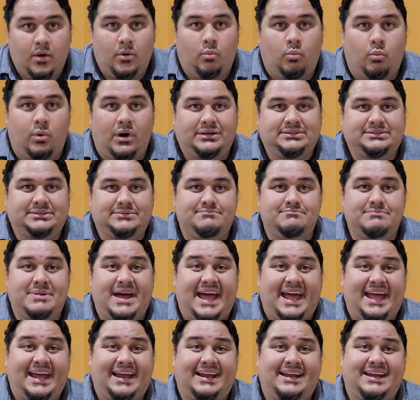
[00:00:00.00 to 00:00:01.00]
Welcome
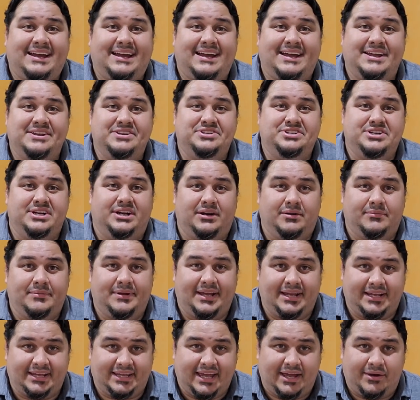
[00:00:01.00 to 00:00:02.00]
back,
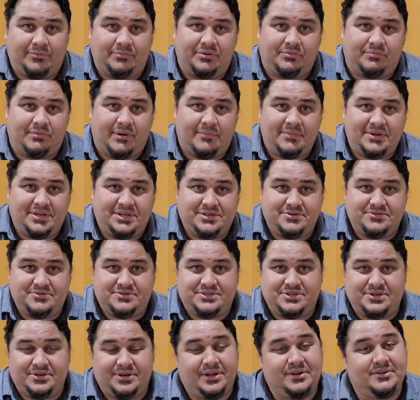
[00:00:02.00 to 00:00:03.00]
Jeremy, again with Remy Q
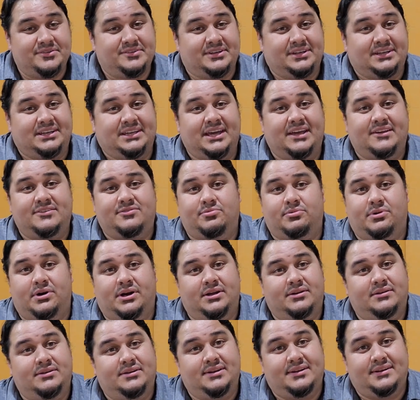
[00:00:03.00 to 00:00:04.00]
Studios, and guess
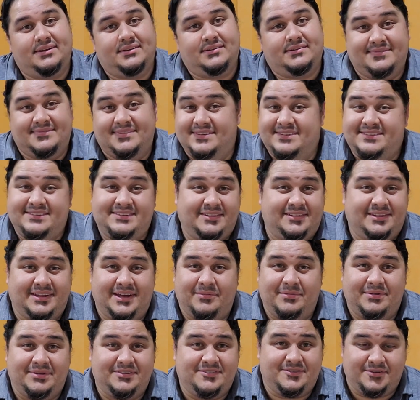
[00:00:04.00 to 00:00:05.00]
what? That's still
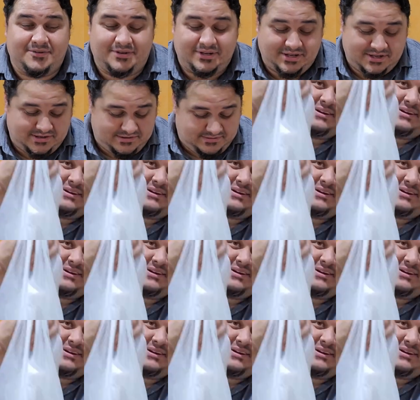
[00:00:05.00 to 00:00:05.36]
not my studio.